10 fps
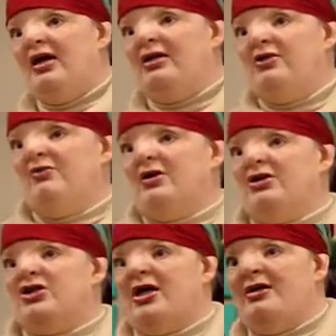and you want
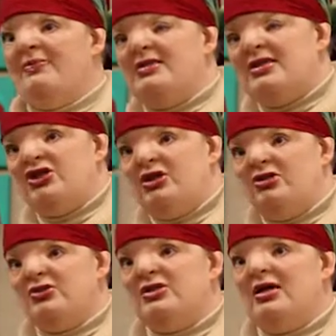to try to position
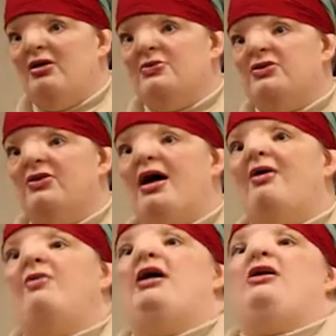yourself so
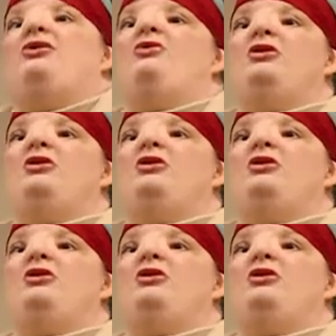that way you